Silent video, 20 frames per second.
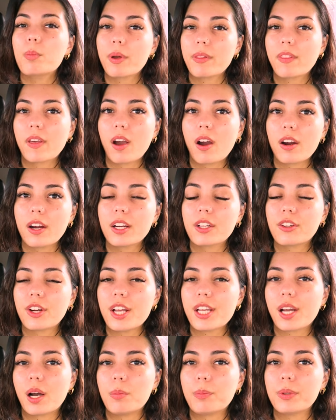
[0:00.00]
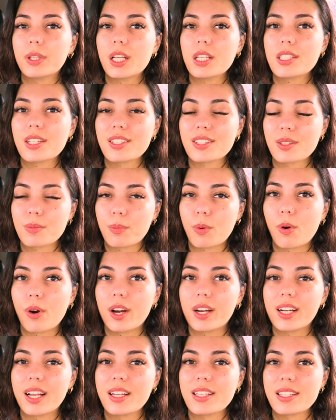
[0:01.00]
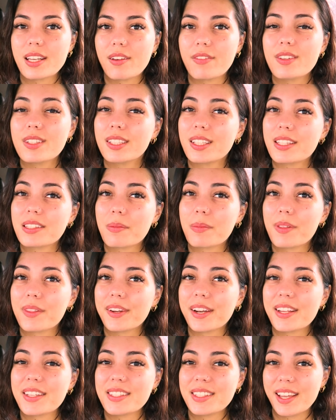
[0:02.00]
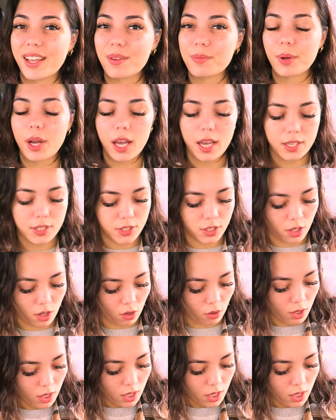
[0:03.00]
but they are a great company to support, and definitely something that I stand by. So